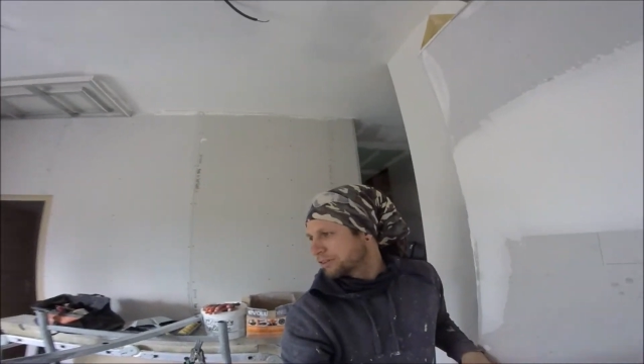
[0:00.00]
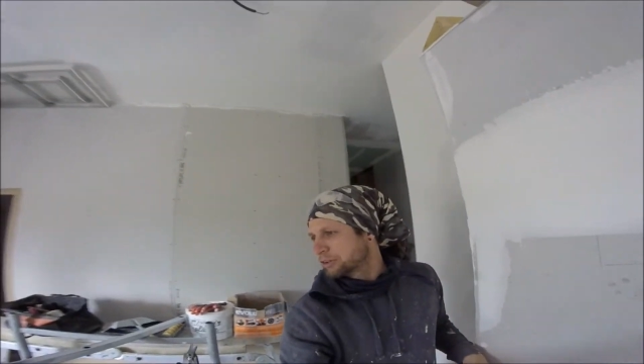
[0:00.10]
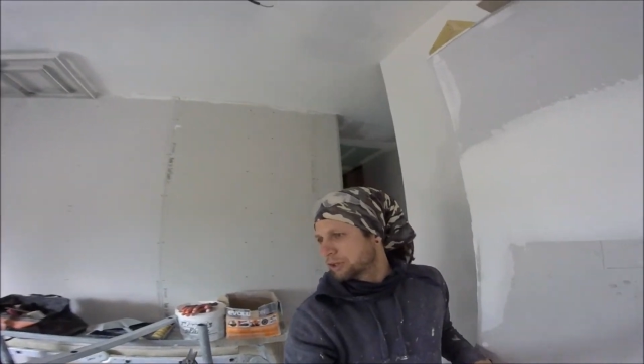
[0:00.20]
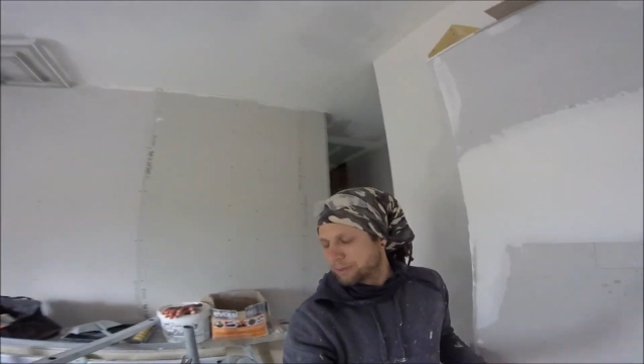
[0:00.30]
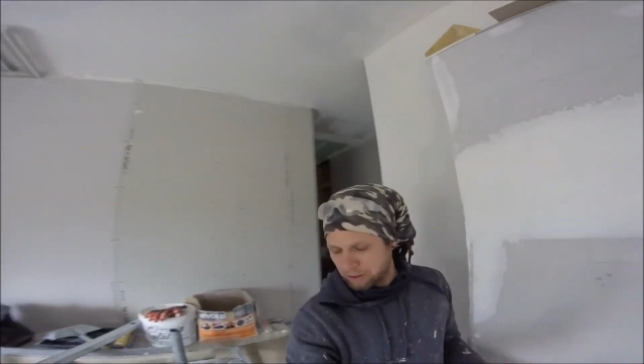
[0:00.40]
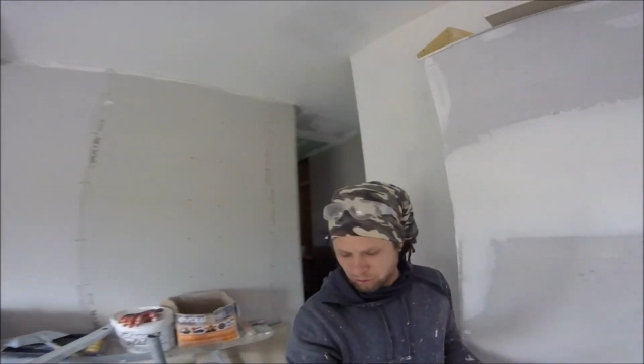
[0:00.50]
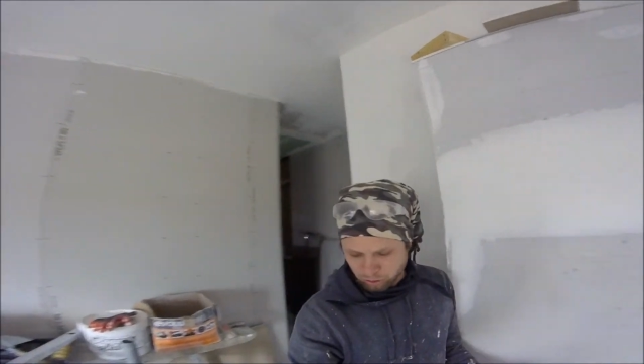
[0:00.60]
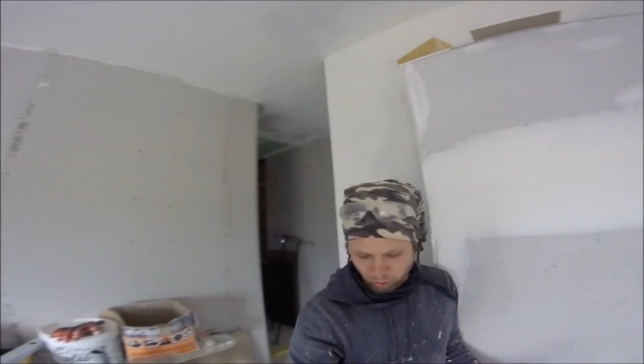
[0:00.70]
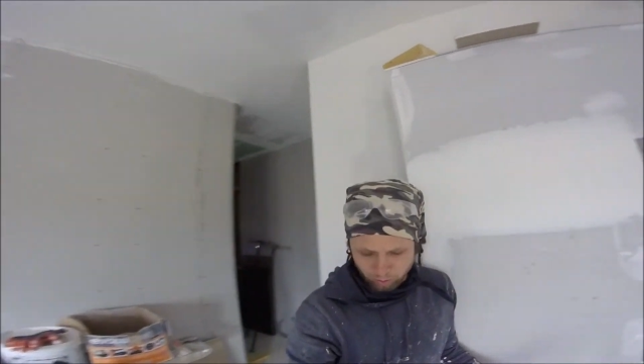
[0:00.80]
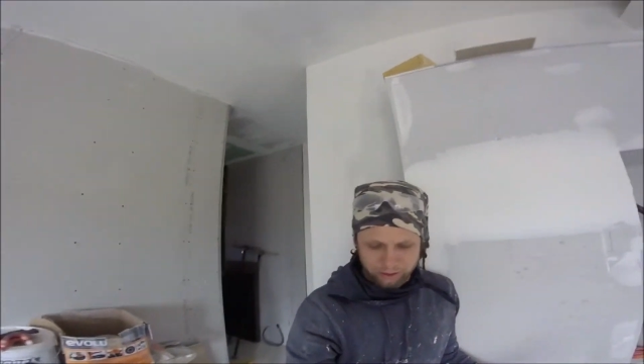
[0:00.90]
and do a bit of
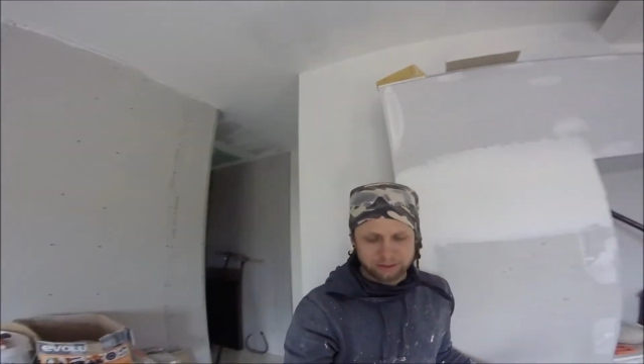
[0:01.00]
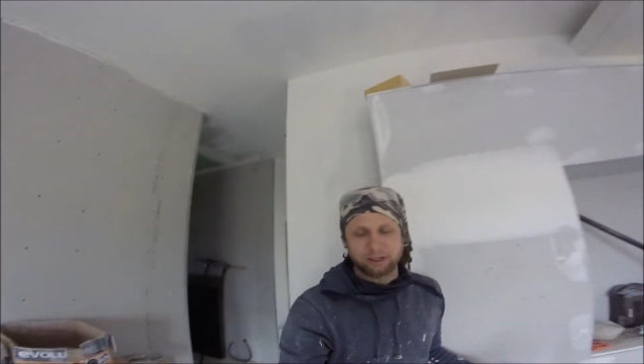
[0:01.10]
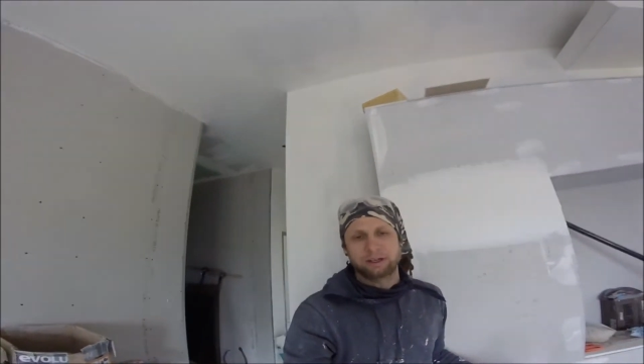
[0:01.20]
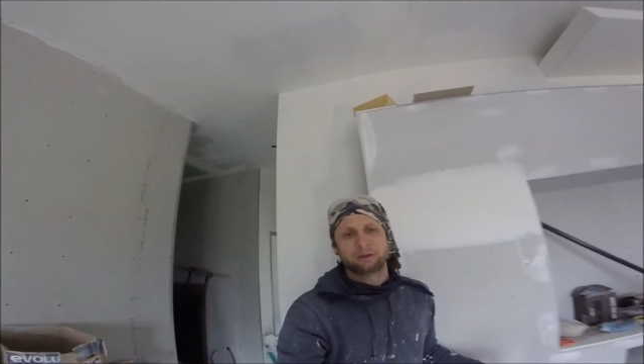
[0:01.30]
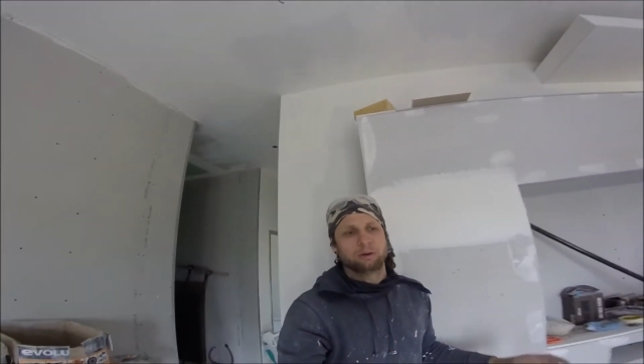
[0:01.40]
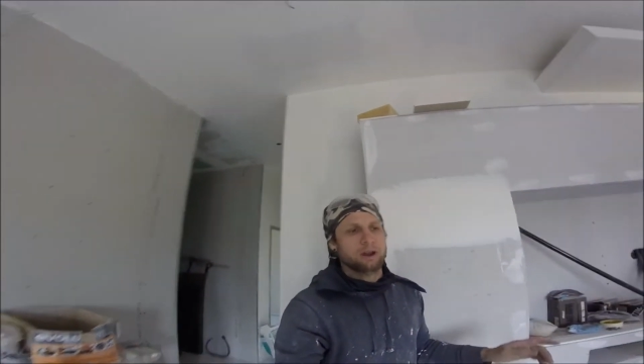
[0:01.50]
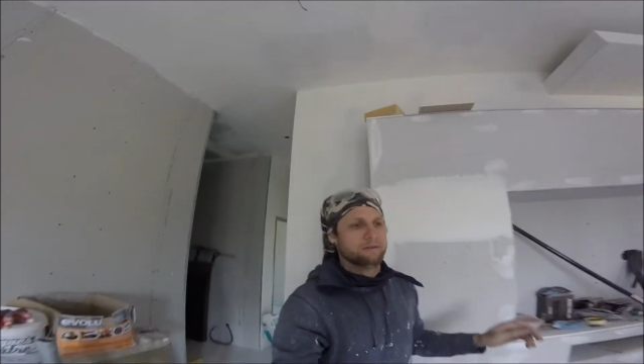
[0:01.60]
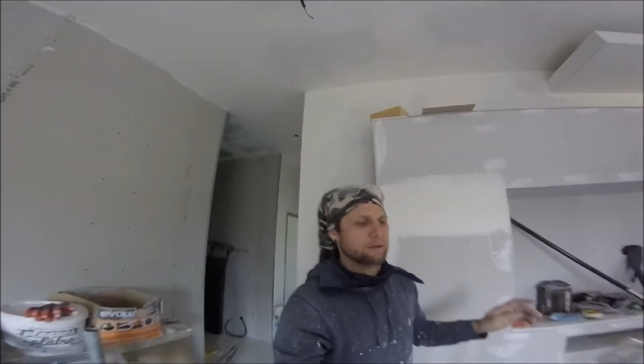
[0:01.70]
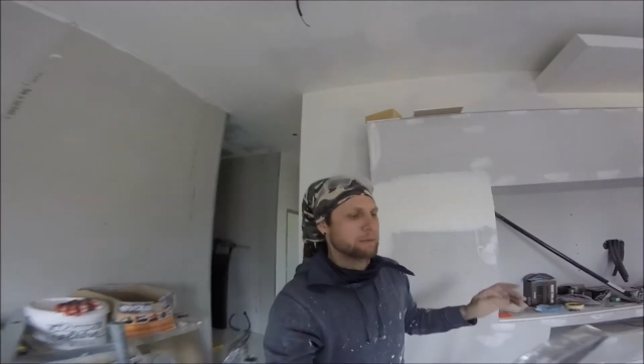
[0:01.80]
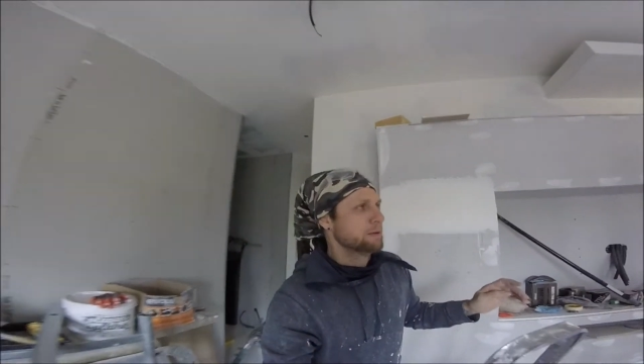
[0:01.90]
schooling, because I know you all love
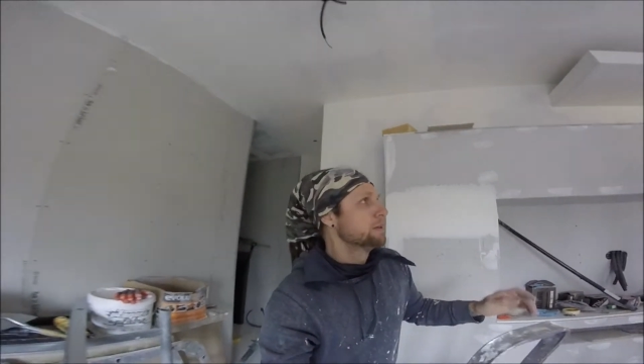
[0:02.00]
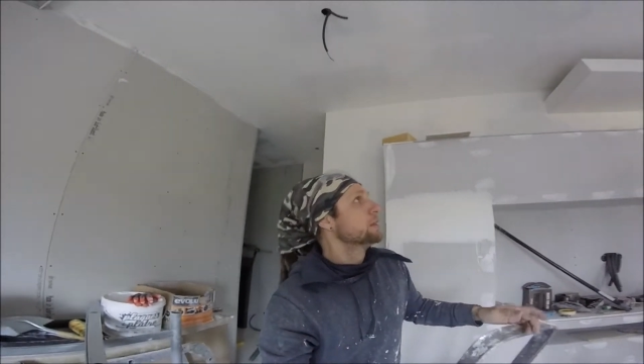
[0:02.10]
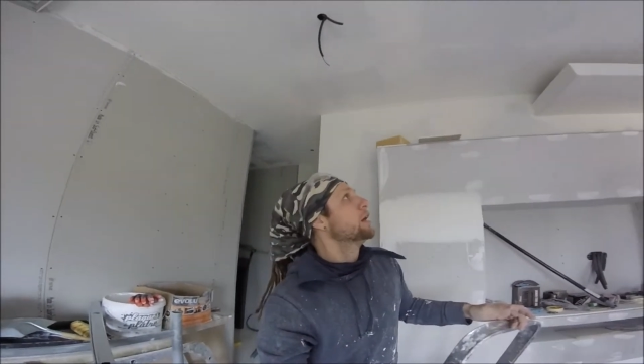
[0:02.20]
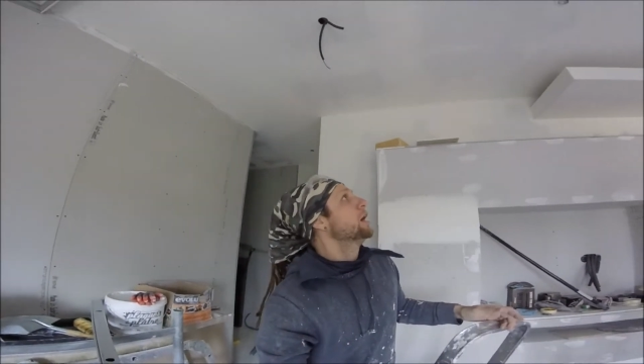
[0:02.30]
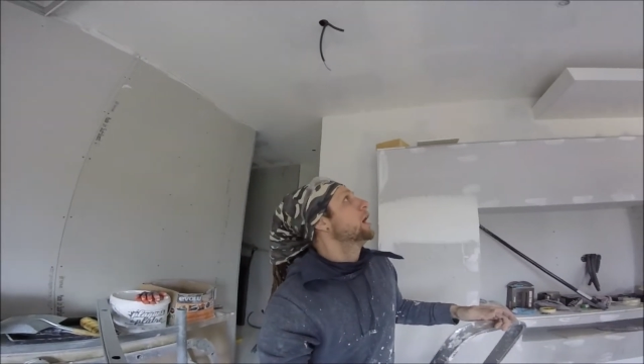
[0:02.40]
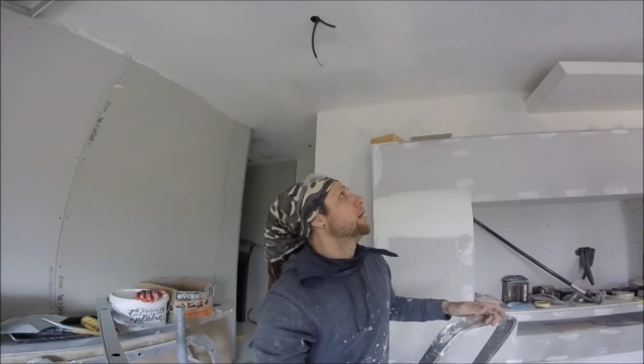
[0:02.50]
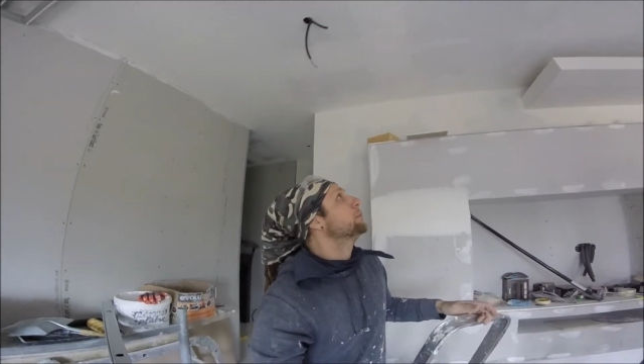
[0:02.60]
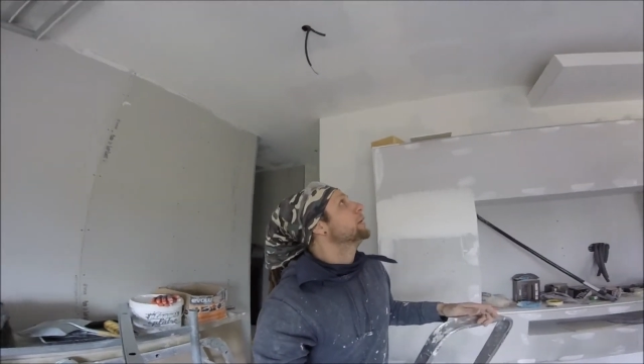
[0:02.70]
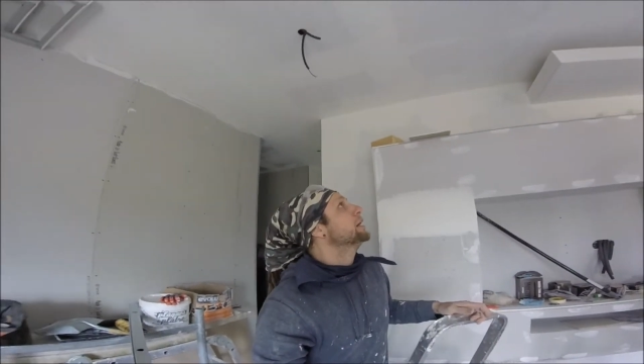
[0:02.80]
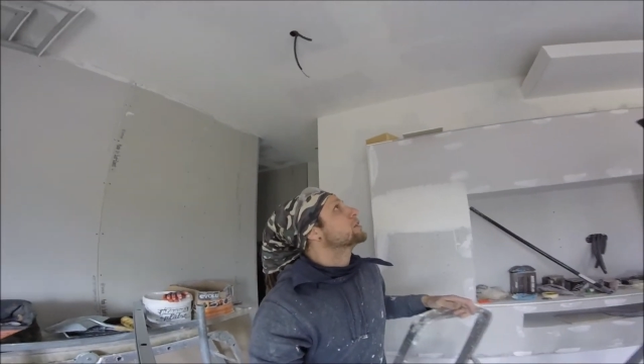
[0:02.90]
him.
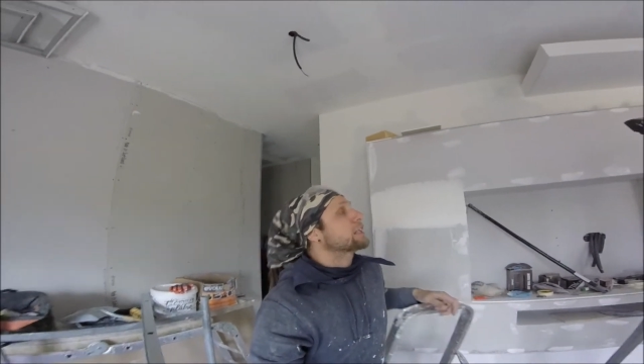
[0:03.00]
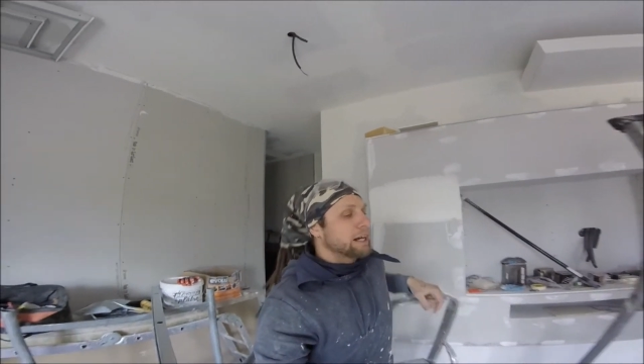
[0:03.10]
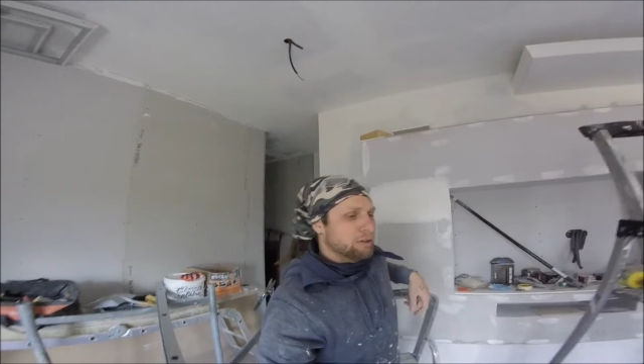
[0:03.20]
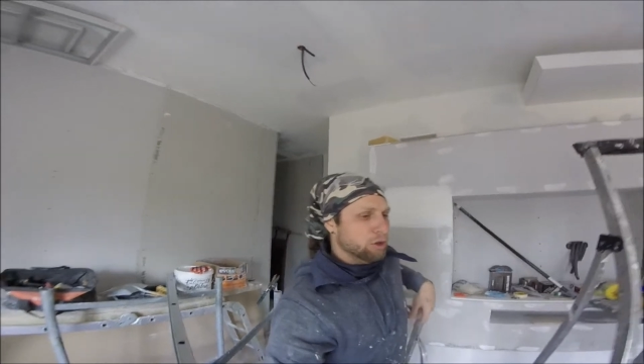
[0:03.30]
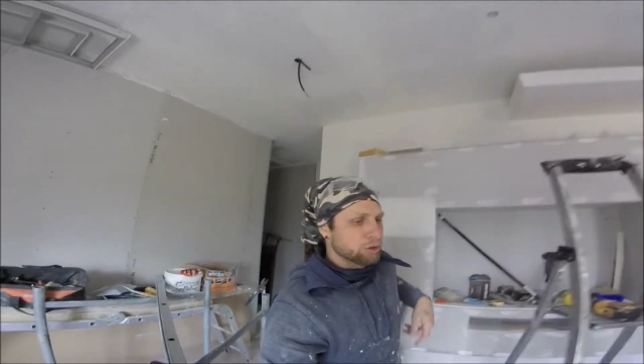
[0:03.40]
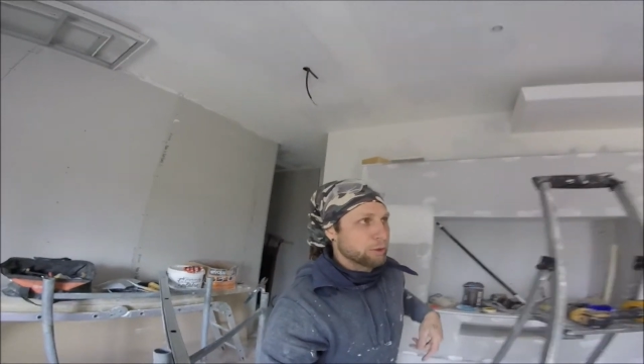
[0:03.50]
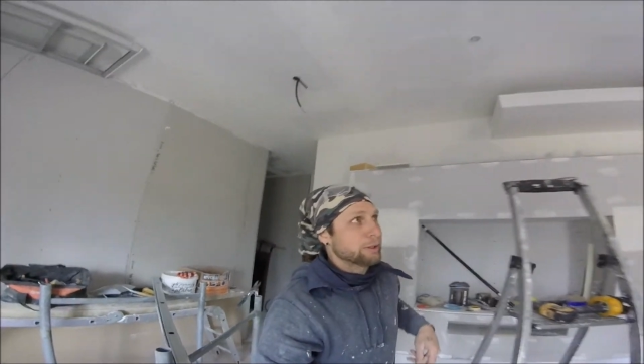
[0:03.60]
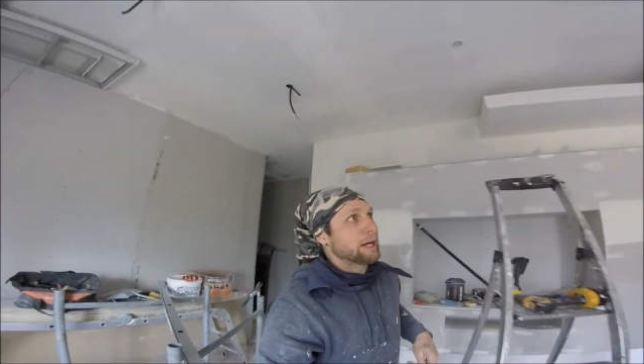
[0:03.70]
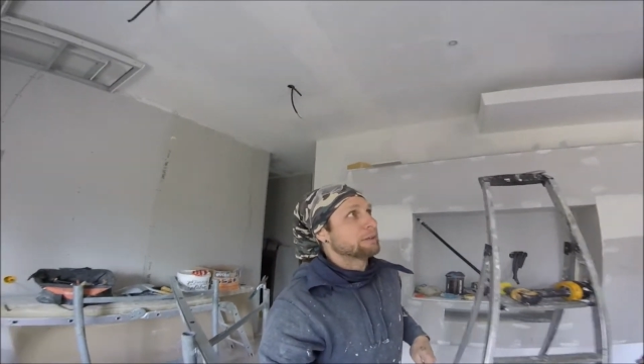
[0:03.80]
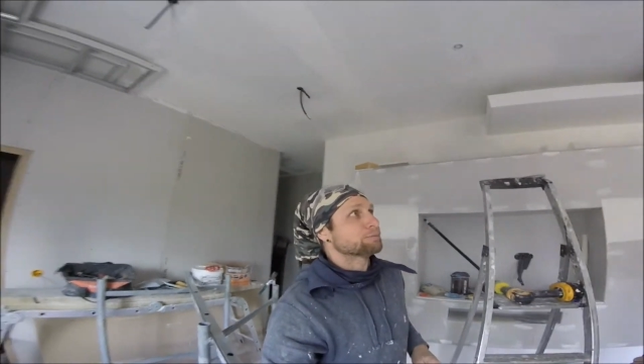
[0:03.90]
He's going to carry on doing
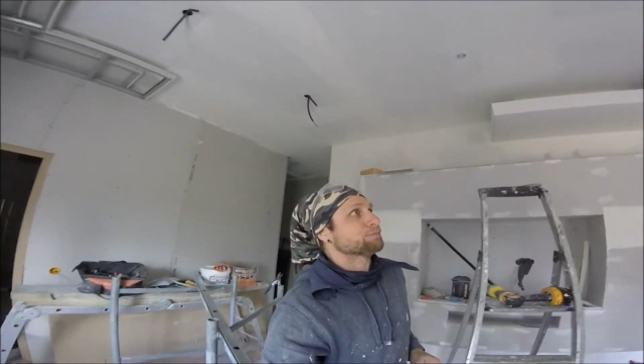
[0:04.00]
that.